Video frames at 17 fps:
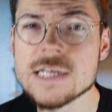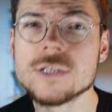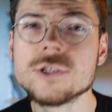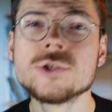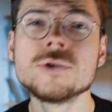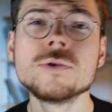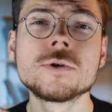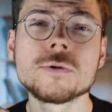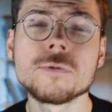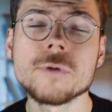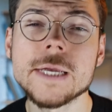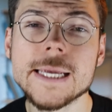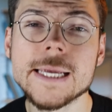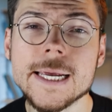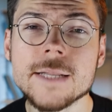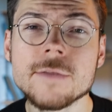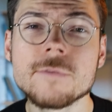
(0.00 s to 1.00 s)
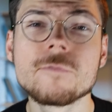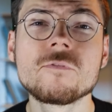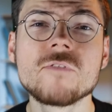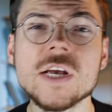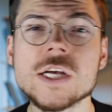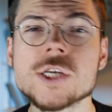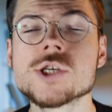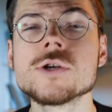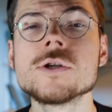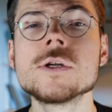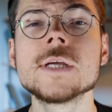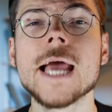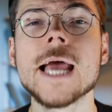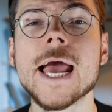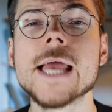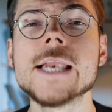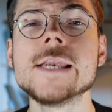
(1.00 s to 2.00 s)
to create fiction
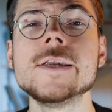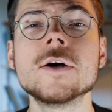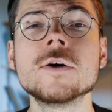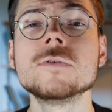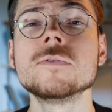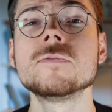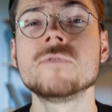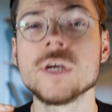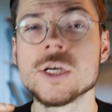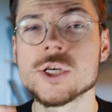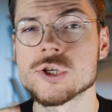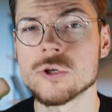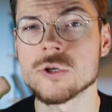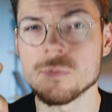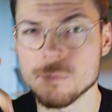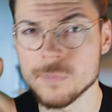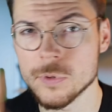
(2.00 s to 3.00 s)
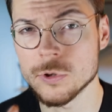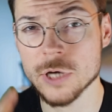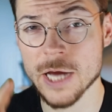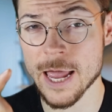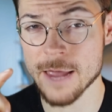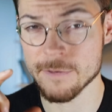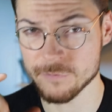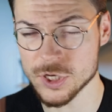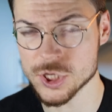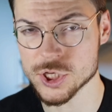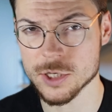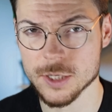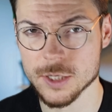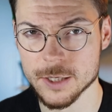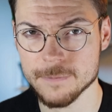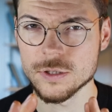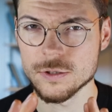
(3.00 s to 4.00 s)
and non-fiction book
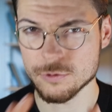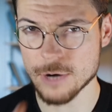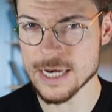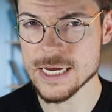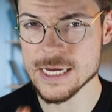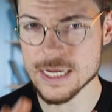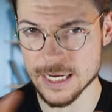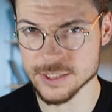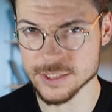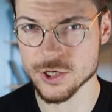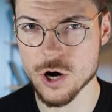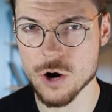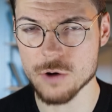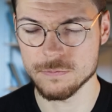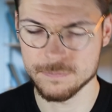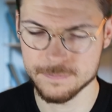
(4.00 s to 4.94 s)
efficiently. Ready? Let's go.